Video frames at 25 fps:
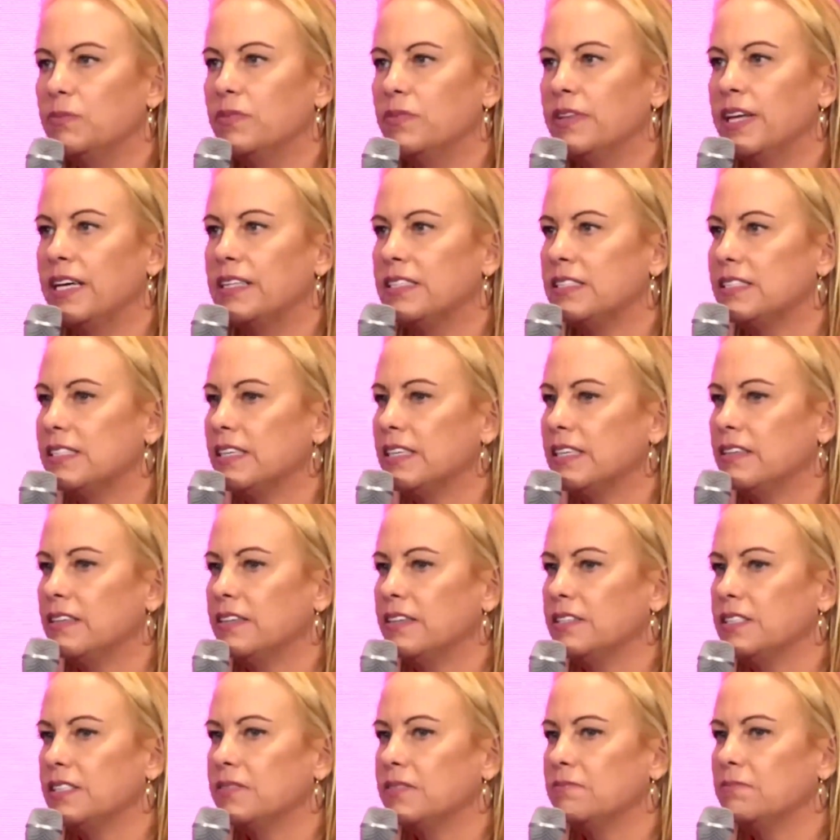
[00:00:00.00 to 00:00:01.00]
That said,
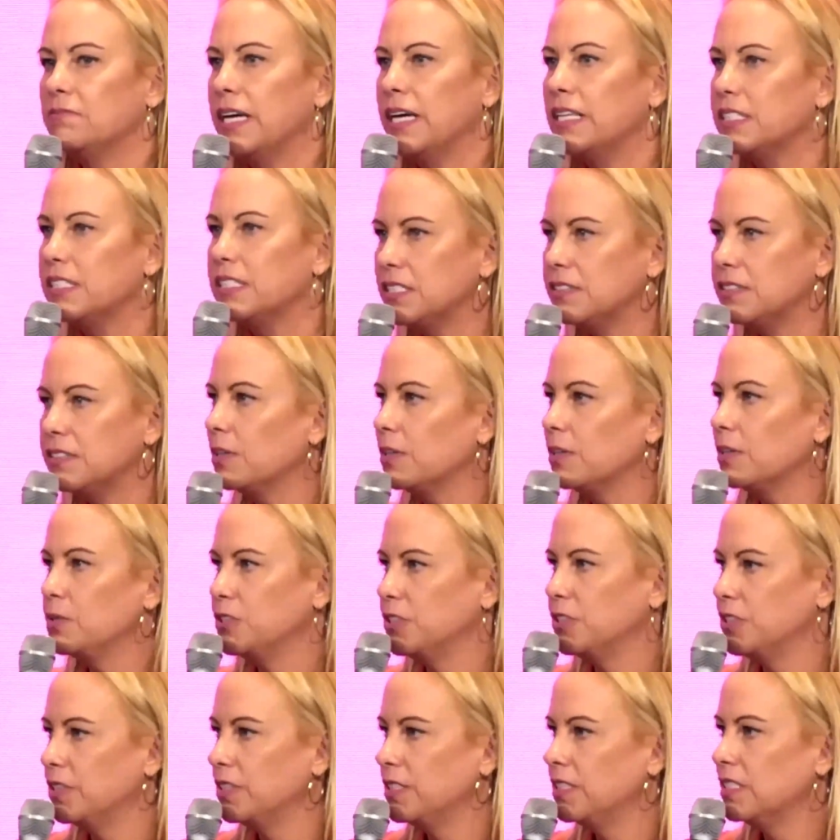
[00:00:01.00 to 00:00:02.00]
there is massive
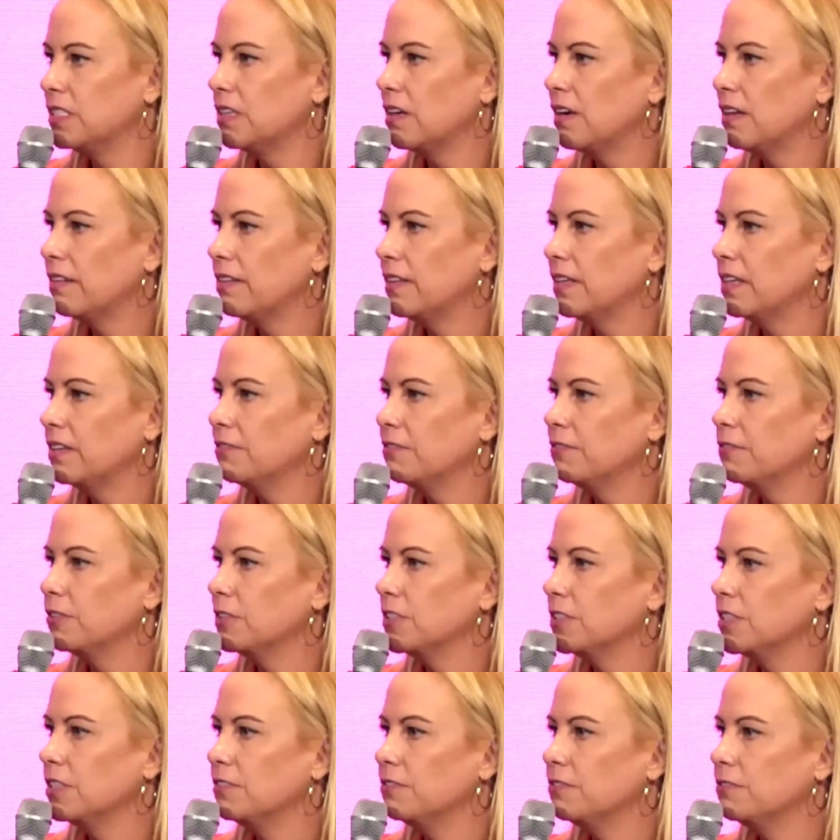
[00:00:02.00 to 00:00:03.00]
opportunities, I think,
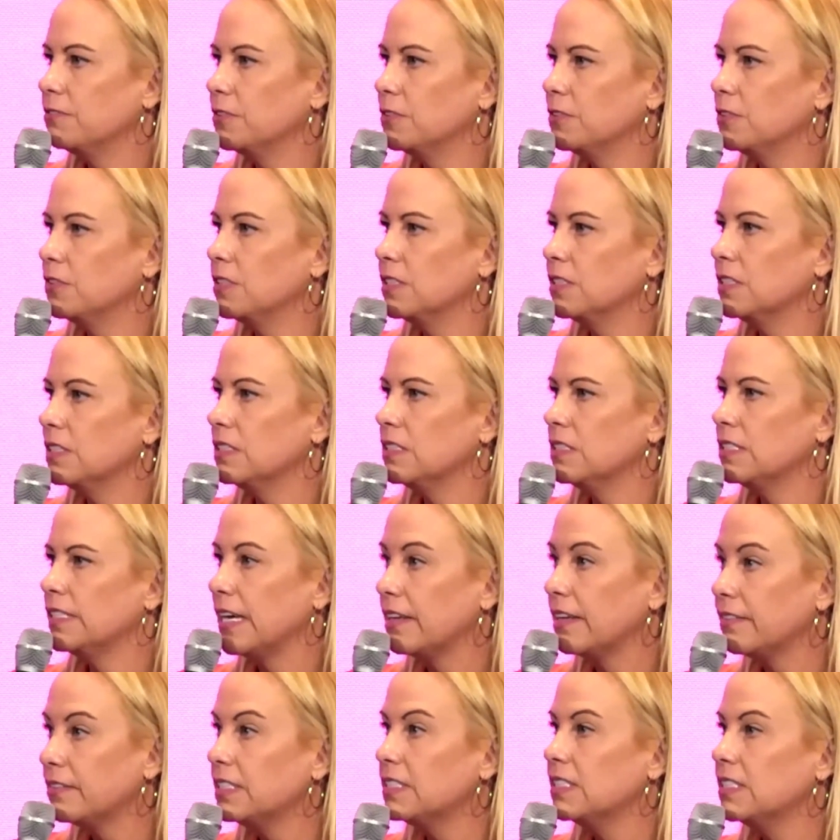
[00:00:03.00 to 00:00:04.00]
for
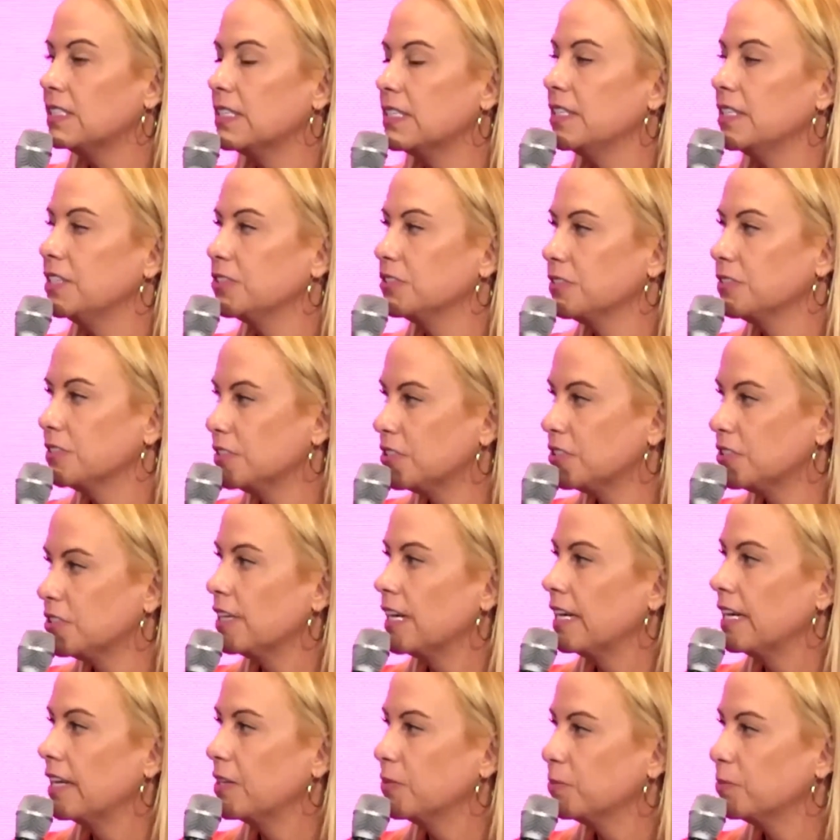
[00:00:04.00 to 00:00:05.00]
Southeast Asia and
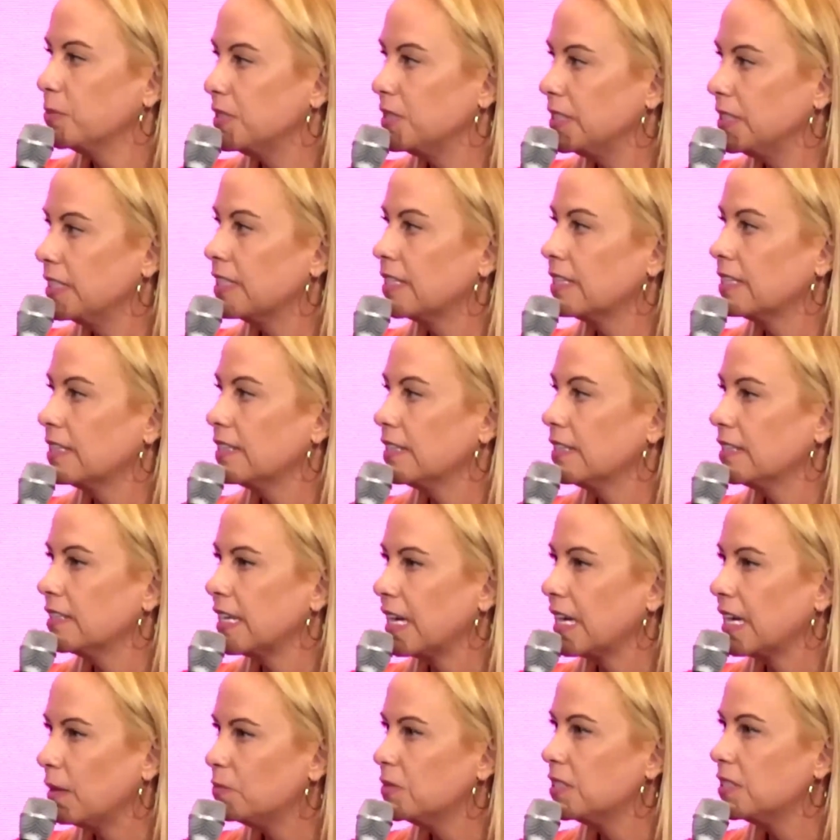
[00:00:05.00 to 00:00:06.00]
Australia in particular to
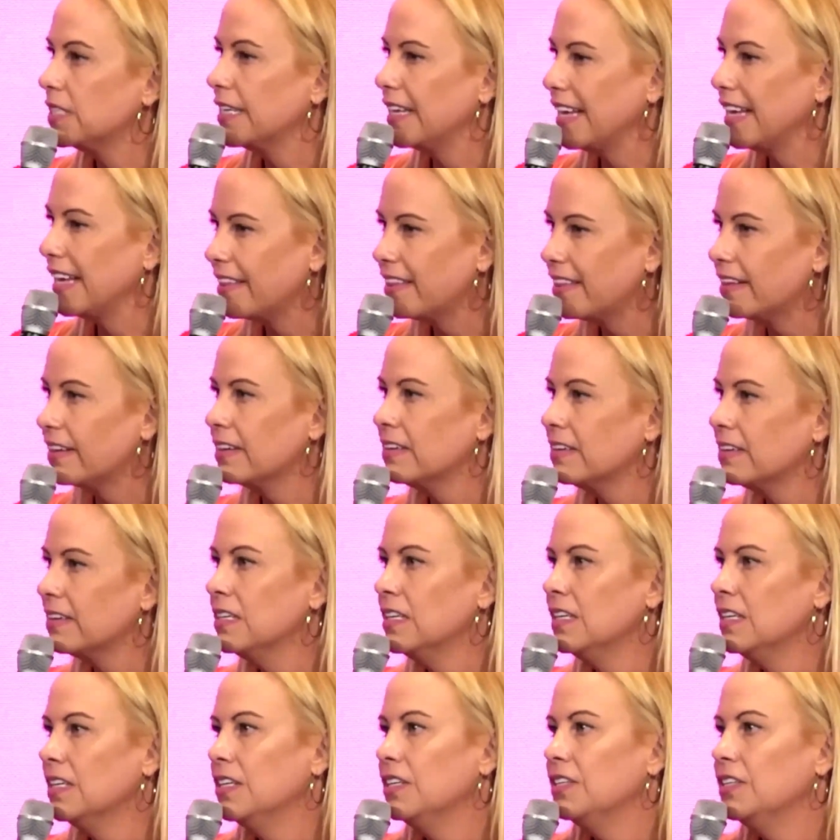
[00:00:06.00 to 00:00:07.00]
come together
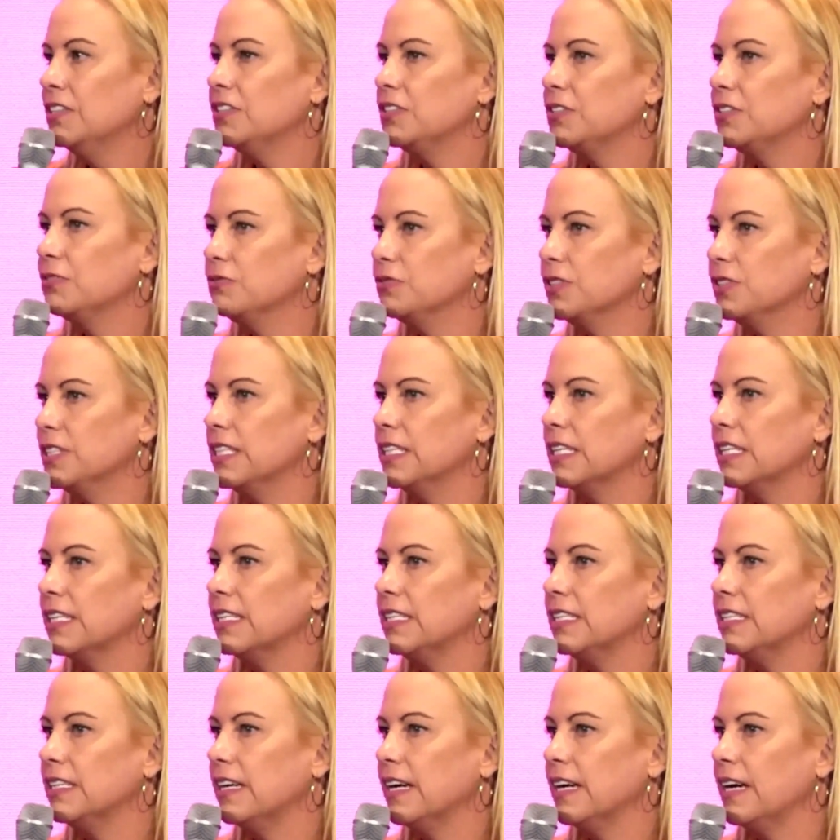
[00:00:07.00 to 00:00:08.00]
to
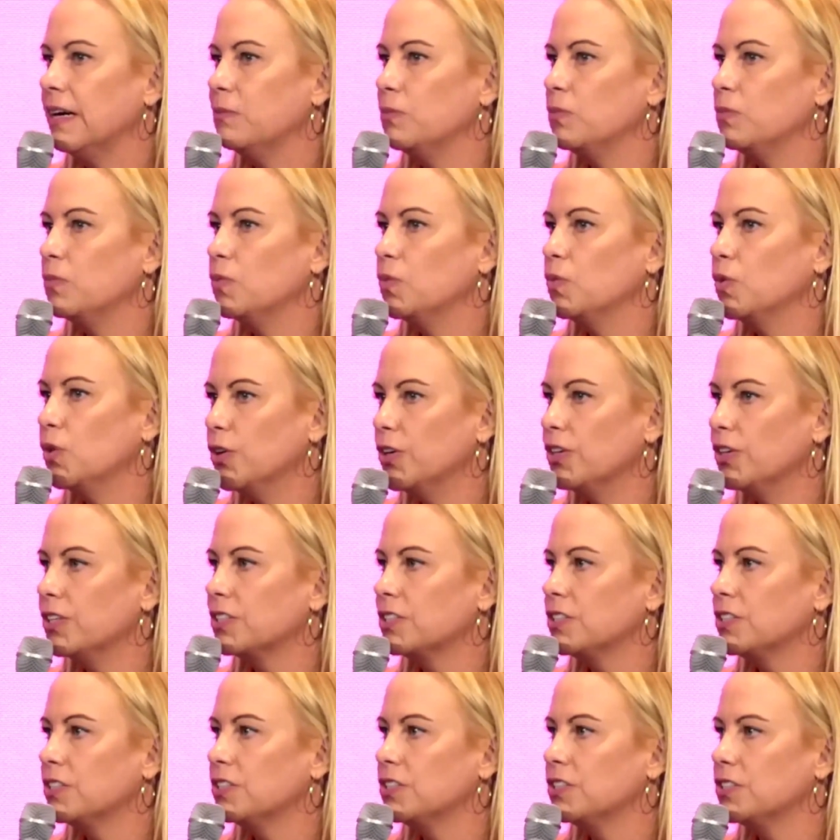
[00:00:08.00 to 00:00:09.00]
really work
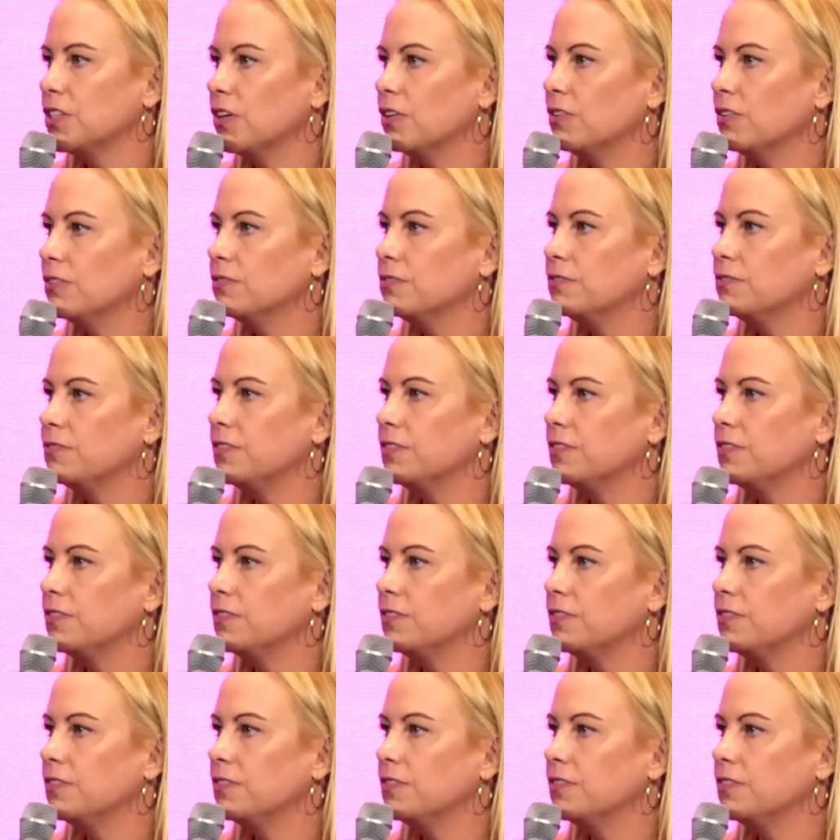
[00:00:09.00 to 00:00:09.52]
to solve